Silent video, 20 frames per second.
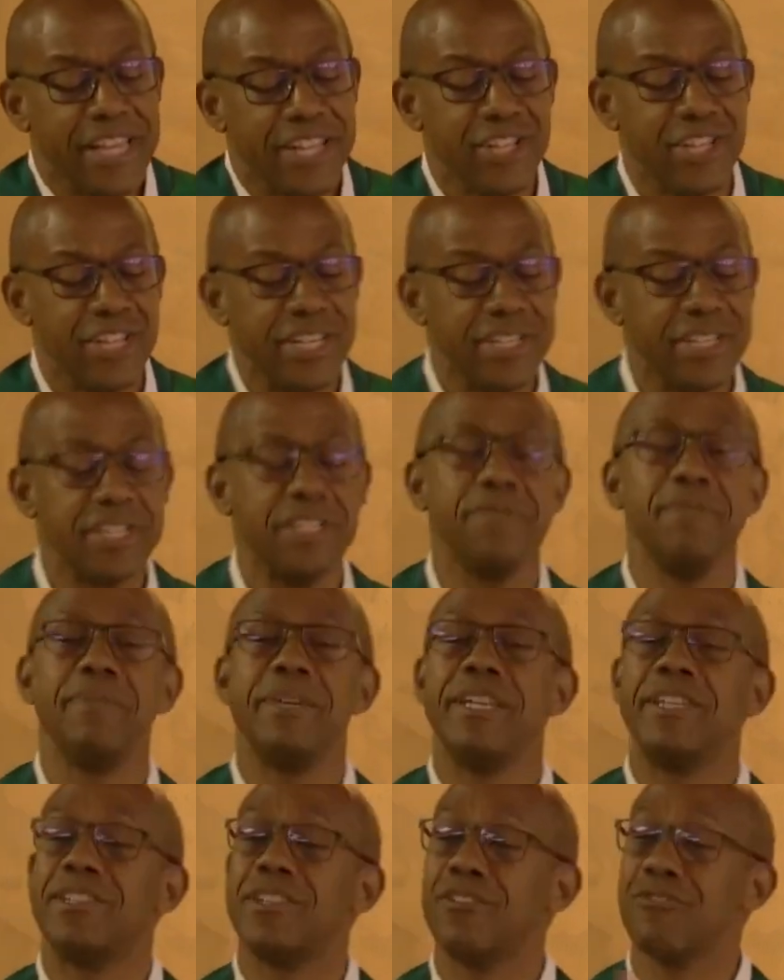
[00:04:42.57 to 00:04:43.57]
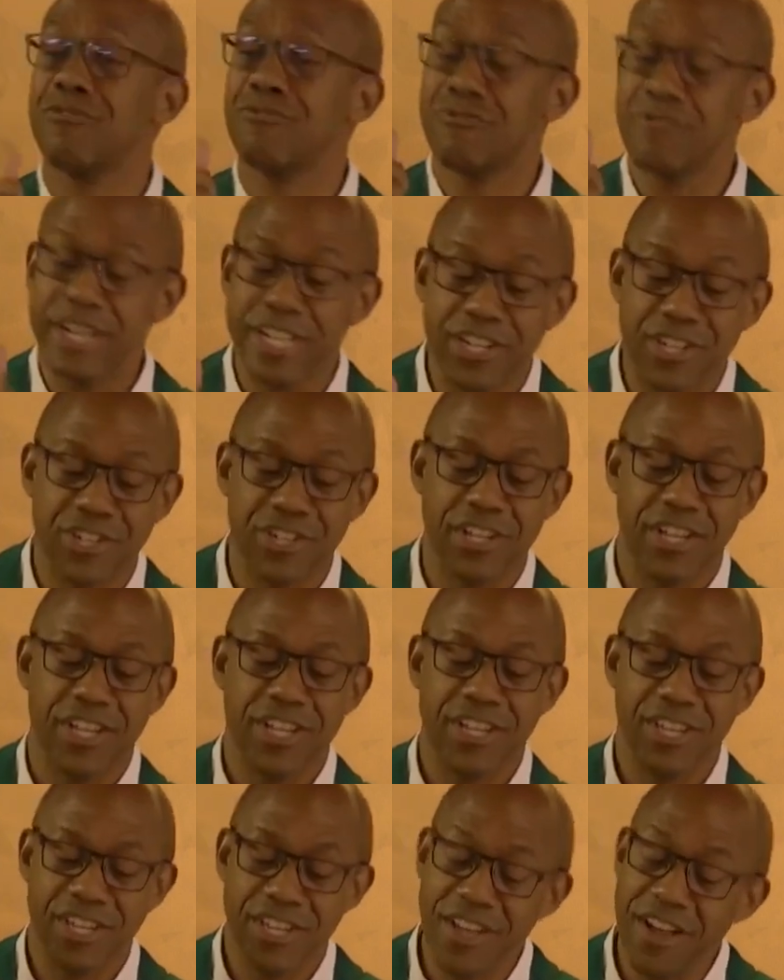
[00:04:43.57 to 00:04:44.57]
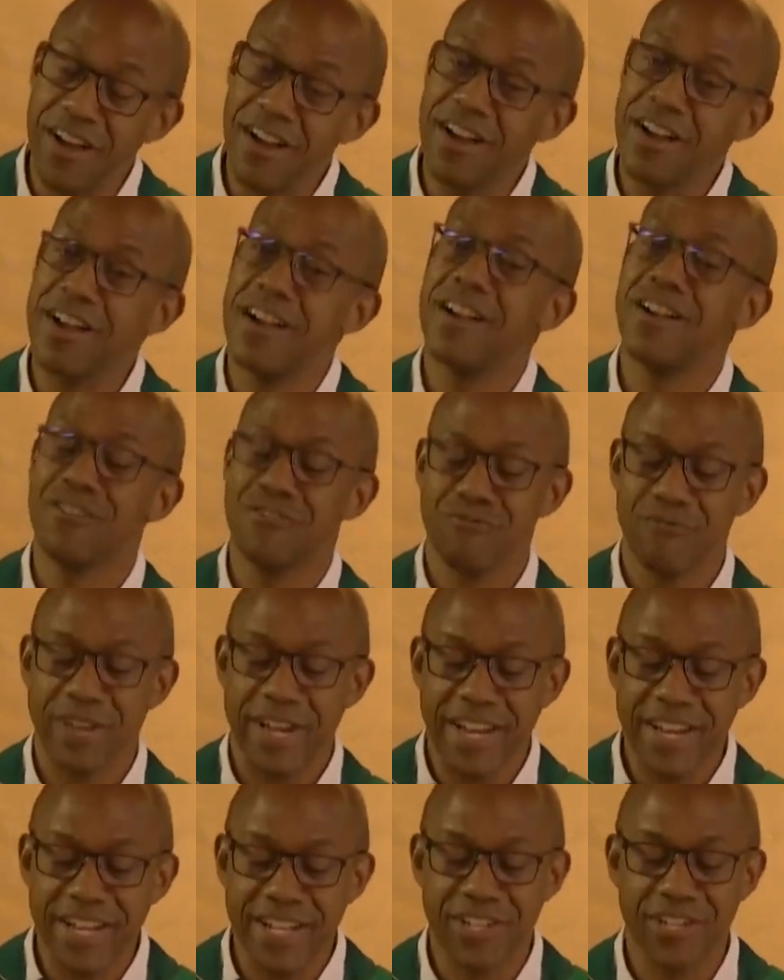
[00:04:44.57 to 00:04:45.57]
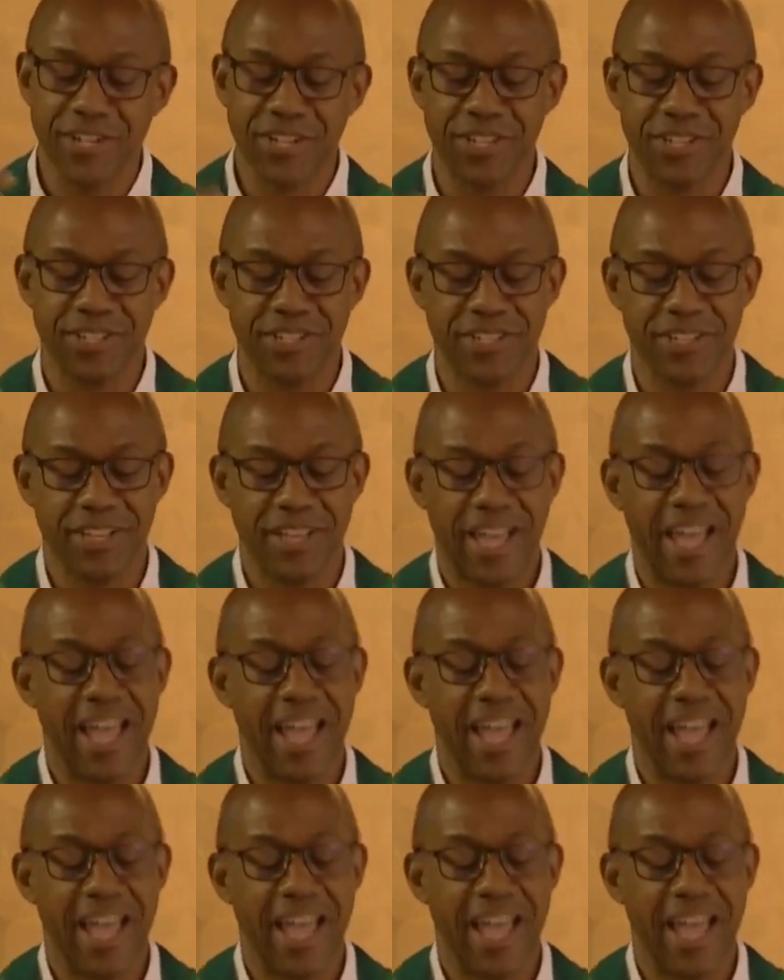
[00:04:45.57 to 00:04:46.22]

Jesus meets a rich young religious